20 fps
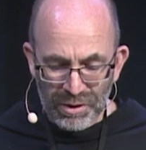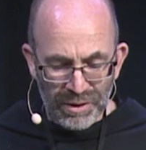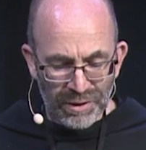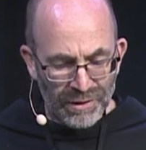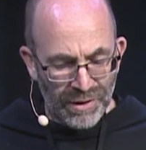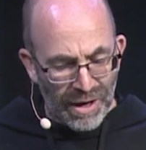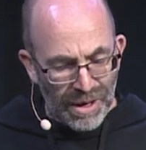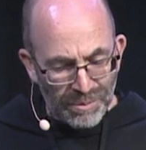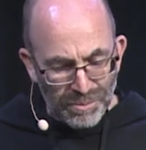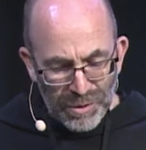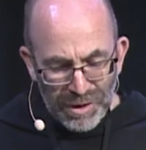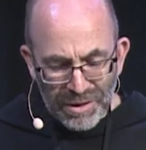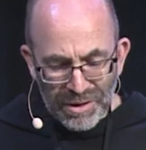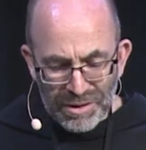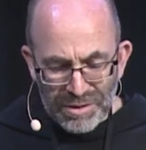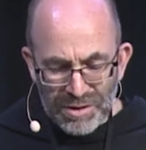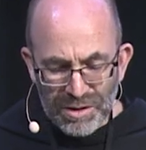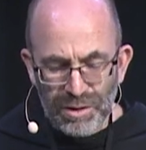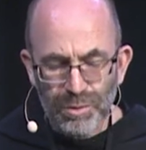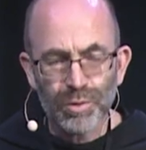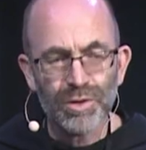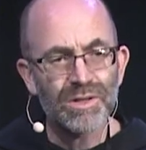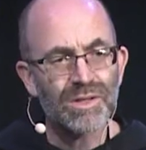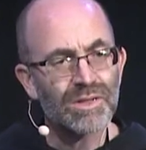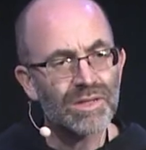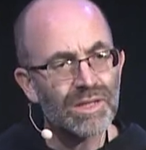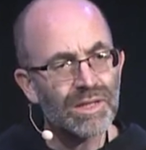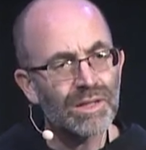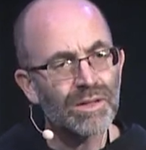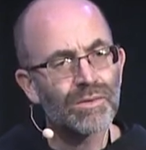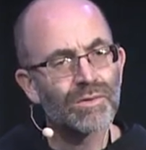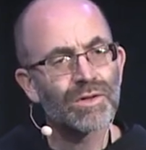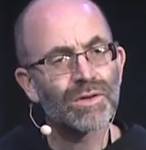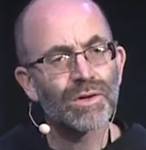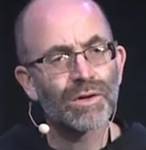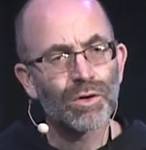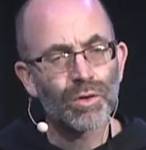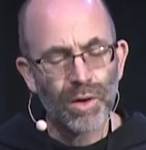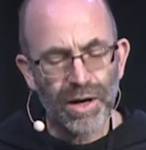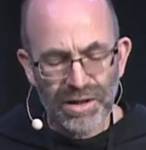not because he received
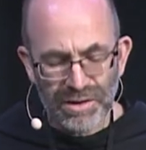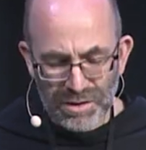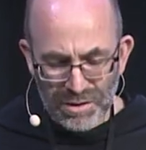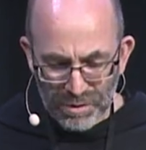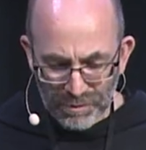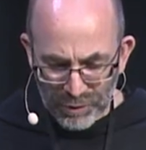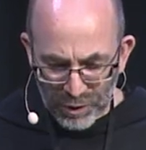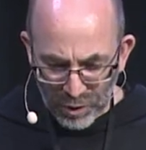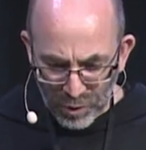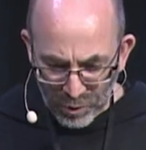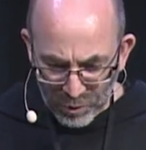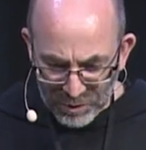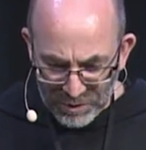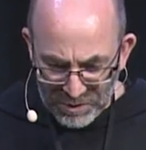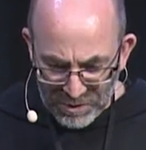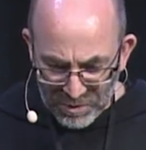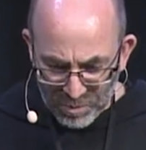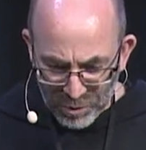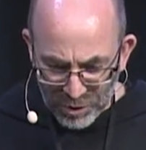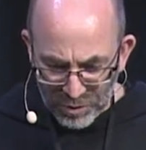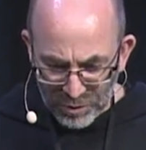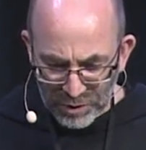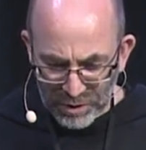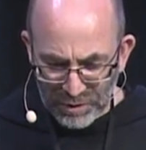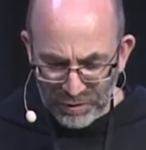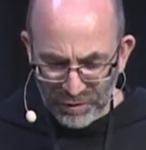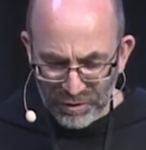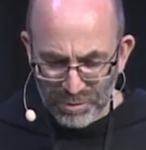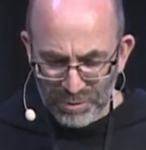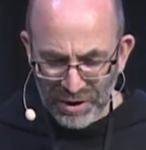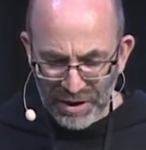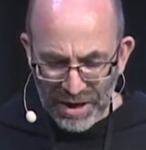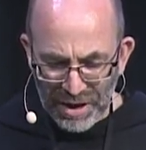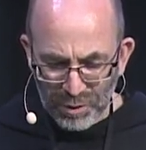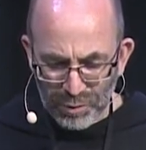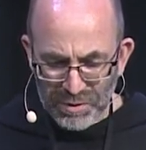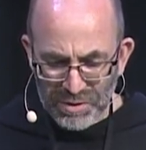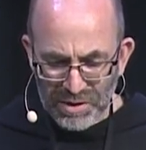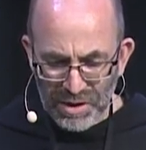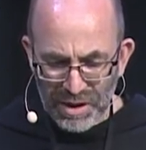the grace of the Holy Spirit from the
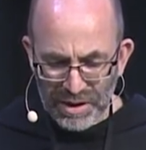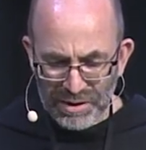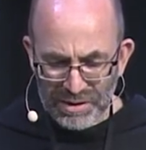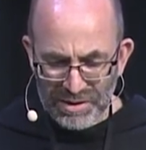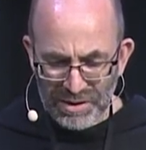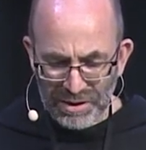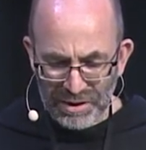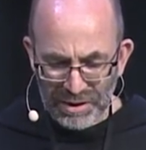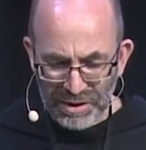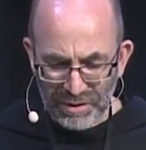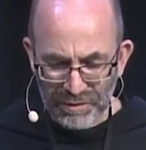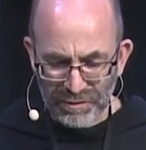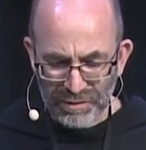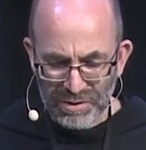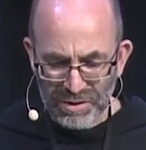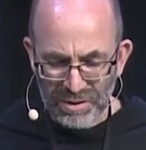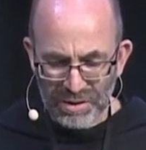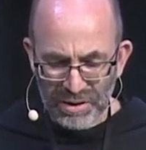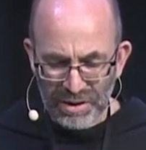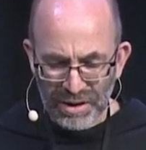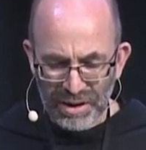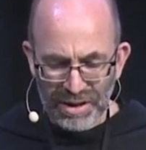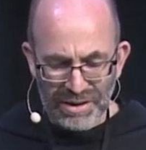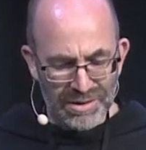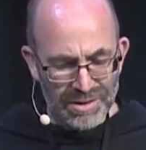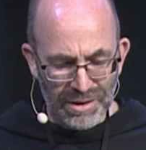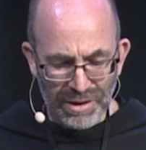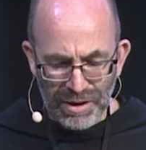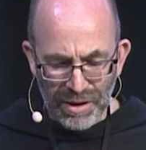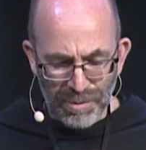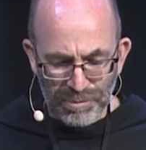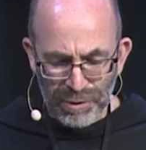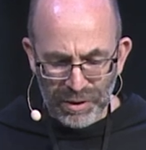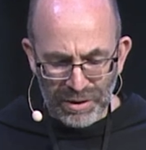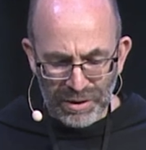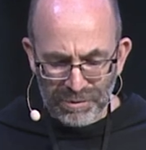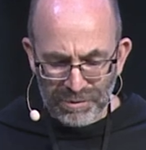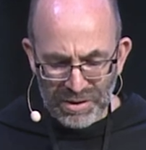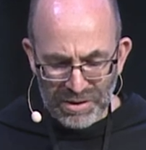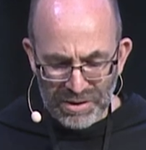outside as a gift, as the
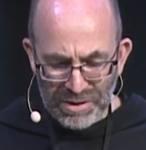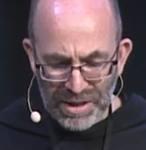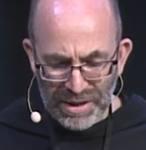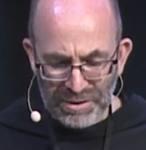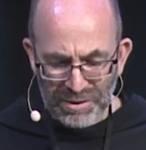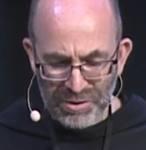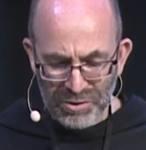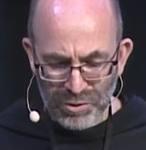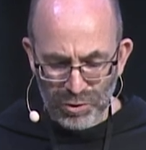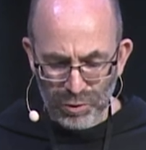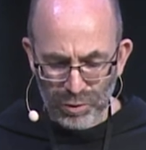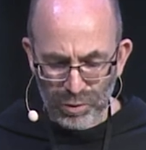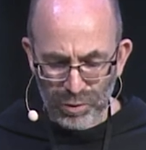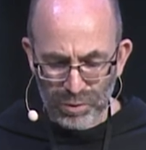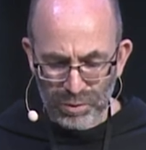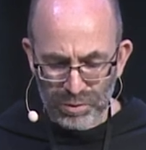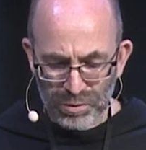company of the saints do.